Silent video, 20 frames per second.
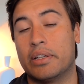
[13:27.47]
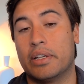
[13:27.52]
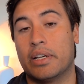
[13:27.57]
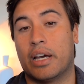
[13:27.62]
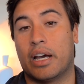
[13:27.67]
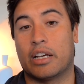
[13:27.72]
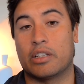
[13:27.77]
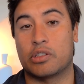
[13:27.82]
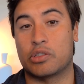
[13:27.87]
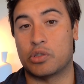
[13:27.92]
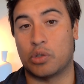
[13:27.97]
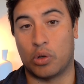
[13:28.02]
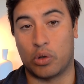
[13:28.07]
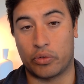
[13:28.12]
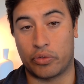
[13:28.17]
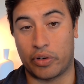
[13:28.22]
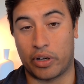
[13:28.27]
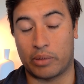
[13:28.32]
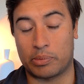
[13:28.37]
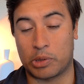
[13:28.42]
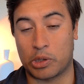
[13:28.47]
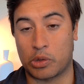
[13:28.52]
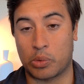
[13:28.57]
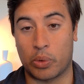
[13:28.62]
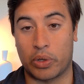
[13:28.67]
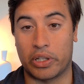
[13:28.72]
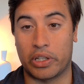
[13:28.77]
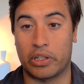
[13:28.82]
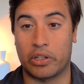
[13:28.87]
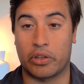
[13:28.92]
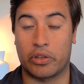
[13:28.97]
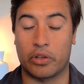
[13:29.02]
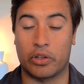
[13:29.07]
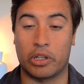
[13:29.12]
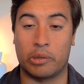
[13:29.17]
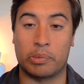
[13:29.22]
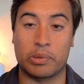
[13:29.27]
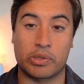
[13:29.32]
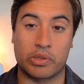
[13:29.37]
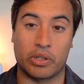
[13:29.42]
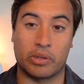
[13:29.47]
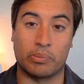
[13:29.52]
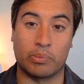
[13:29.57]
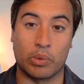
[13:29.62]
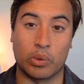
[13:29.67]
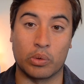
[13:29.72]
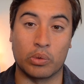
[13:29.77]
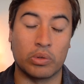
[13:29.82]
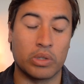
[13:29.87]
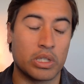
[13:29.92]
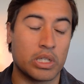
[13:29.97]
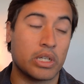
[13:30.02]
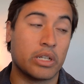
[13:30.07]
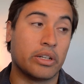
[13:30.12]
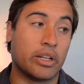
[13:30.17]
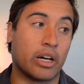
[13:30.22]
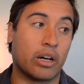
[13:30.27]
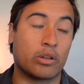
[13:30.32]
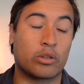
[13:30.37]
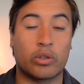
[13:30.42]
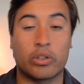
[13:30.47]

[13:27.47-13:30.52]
has sold for up to 20 to 30% more. Now, a good